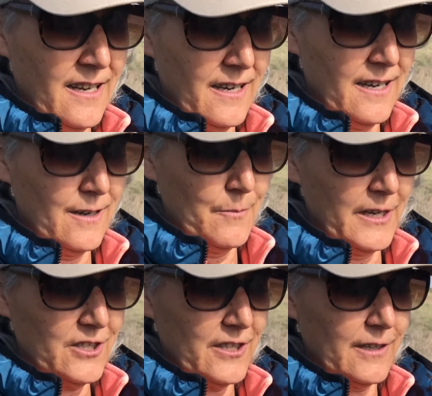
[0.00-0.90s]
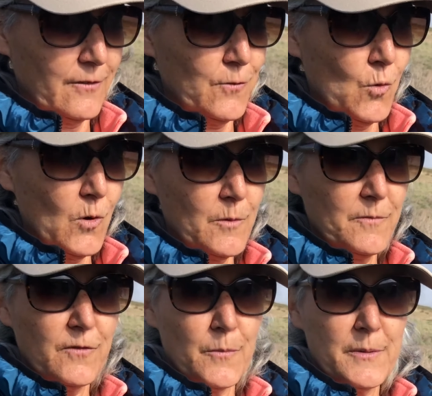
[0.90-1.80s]
Um, it's like a forb
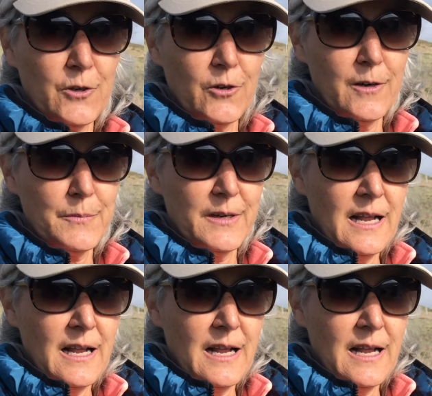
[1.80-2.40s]
from Europe,